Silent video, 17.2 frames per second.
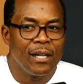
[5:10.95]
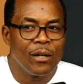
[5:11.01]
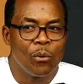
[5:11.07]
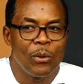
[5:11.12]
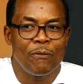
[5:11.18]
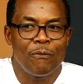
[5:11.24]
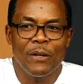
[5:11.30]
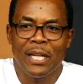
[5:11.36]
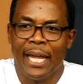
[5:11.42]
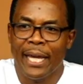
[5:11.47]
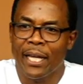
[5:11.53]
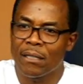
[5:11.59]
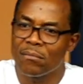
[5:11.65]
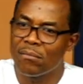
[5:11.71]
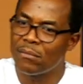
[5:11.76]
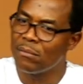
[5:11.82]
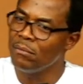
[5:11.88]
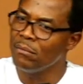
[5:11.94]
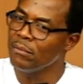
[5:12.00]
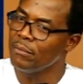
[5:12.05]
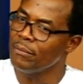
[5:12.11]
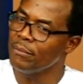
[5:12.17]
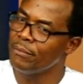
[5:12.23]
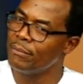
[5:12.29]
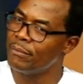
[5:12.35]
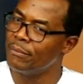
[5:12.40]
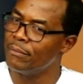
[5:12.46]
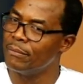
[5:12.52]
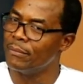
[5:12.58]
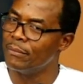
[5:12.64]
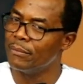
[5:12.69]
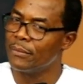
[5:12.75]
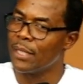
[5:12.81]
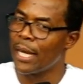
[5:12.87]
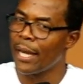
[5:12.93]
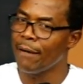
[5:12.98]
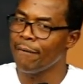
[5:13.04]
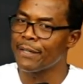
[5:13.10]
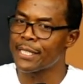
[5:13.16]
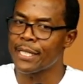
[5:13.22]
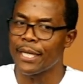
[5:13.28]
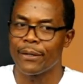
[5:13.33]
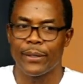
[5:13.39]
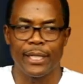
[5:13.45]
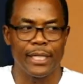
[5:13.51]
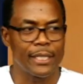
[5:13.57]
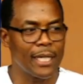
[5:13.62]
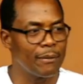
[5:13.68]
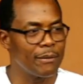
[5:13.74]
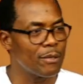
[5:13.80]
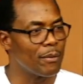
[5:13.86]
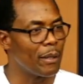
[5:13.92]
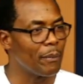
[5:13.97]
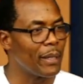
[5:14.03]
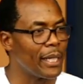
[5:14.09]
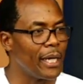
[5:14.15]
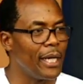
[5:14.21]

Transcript: we feel like Mm-mm, I have a say when it comes to my money.